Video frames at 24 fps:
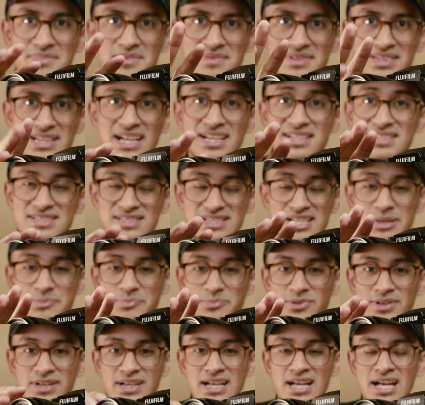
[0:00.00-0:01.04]
lens
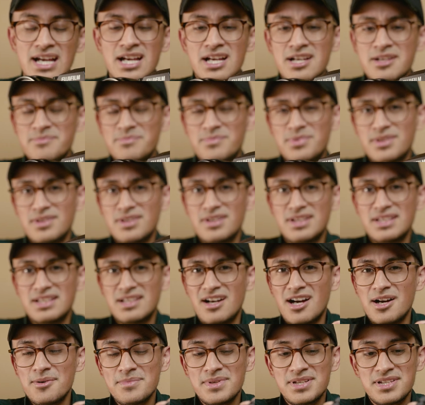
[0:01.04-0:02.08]
separate, but
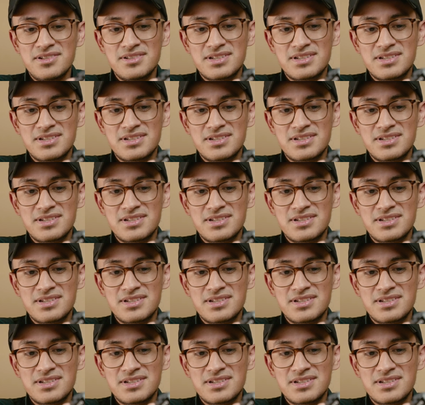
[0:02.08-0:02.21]
I mean,